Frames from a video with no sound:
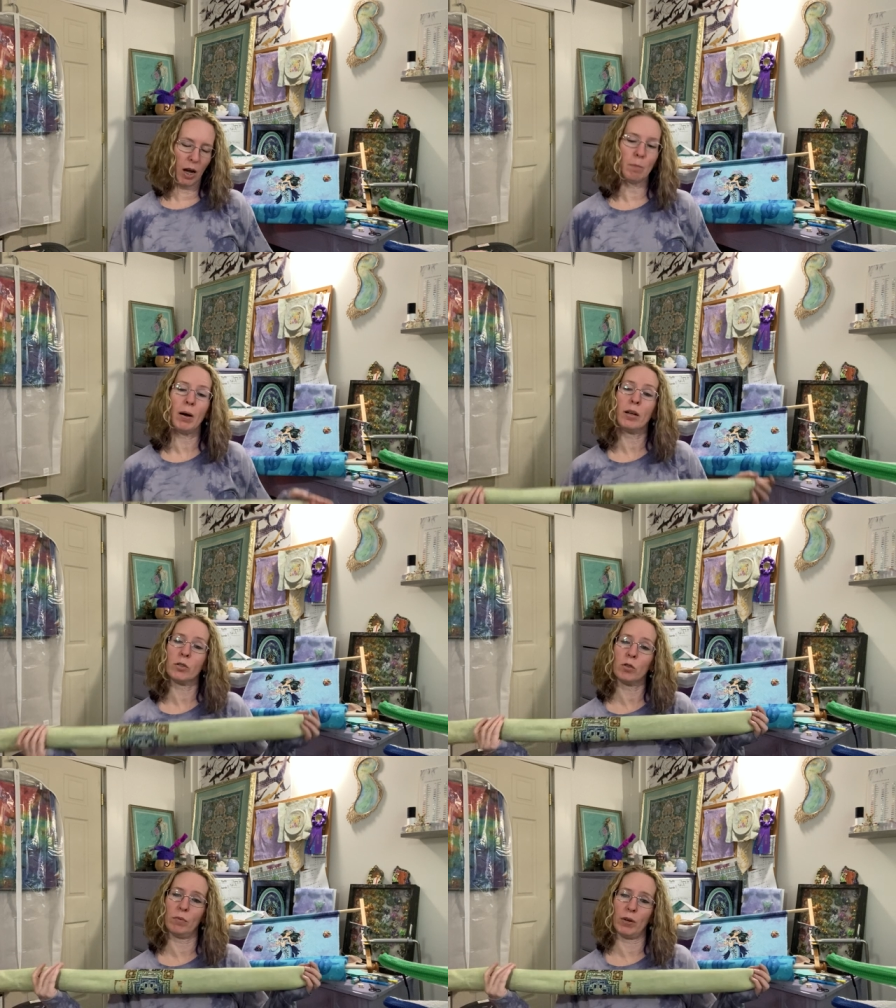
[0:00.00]
I bought
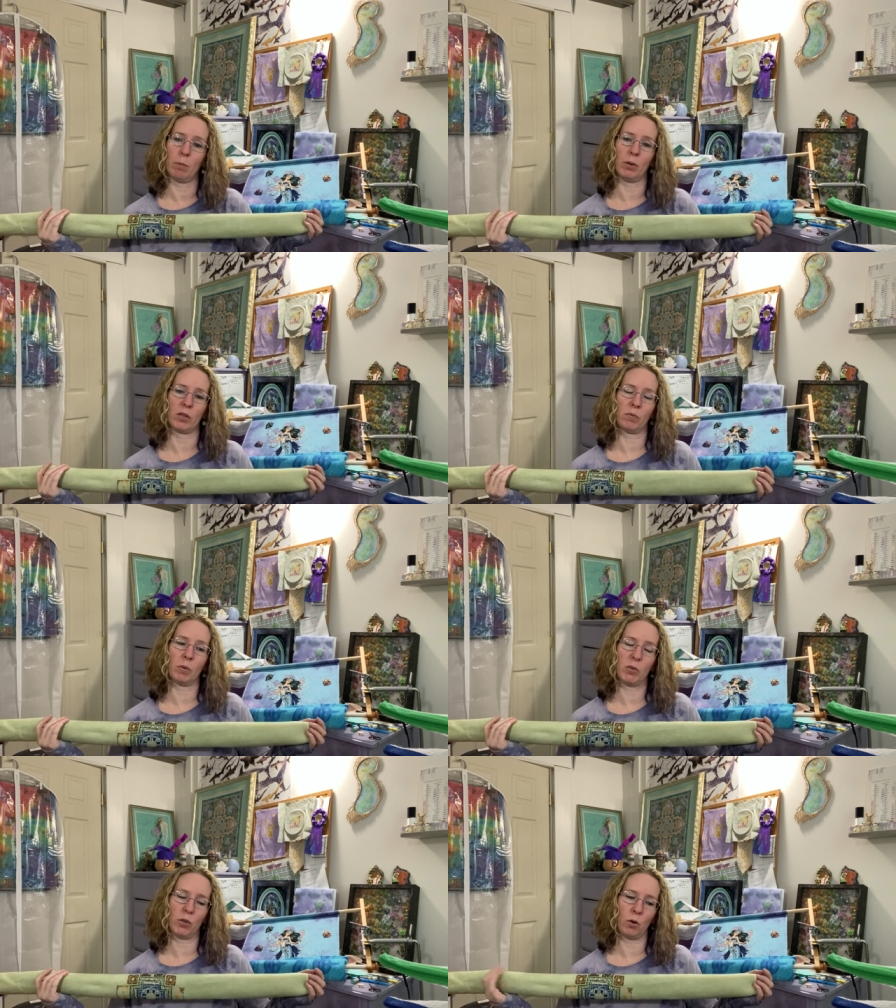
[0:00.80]
two fabrics
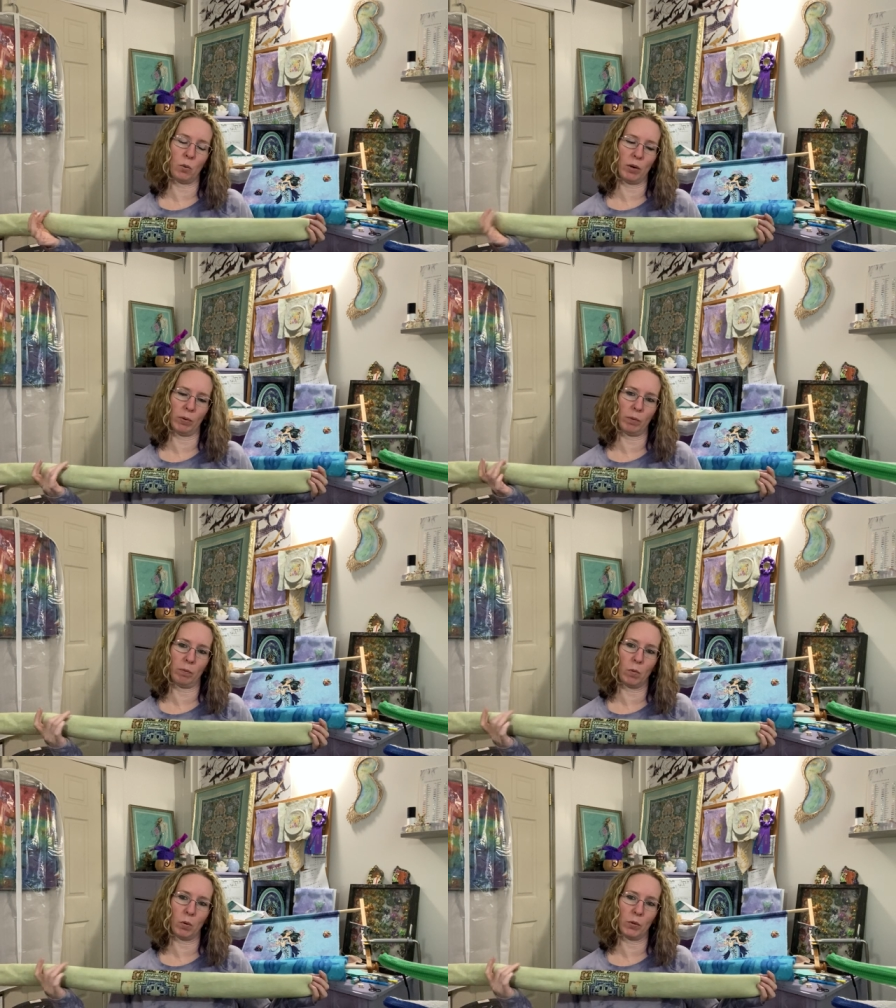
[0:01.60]
from Silkweaver
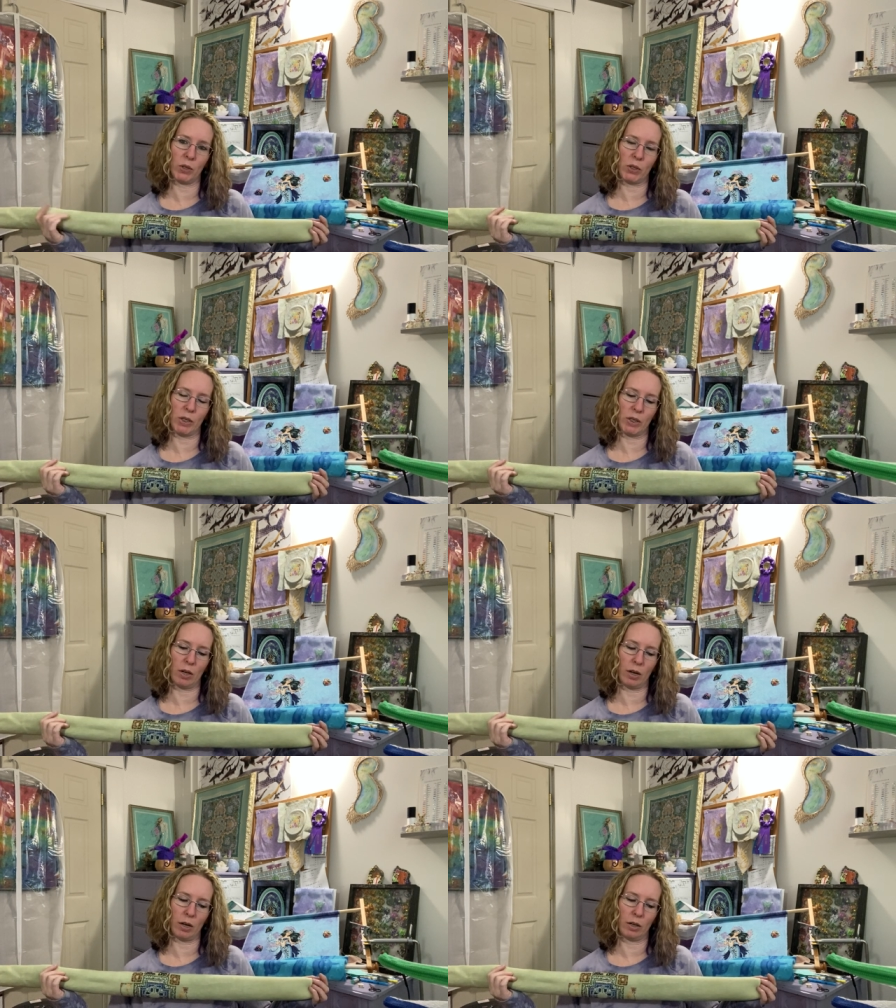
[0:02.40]
for this
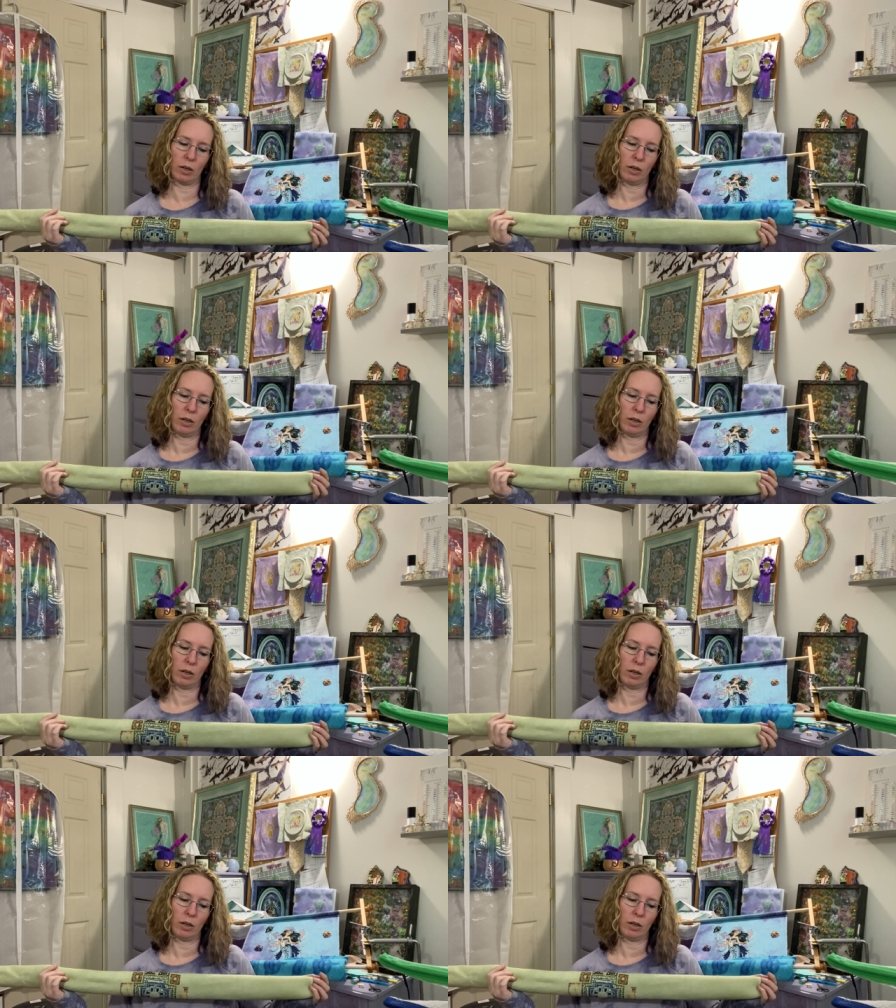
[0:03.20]
design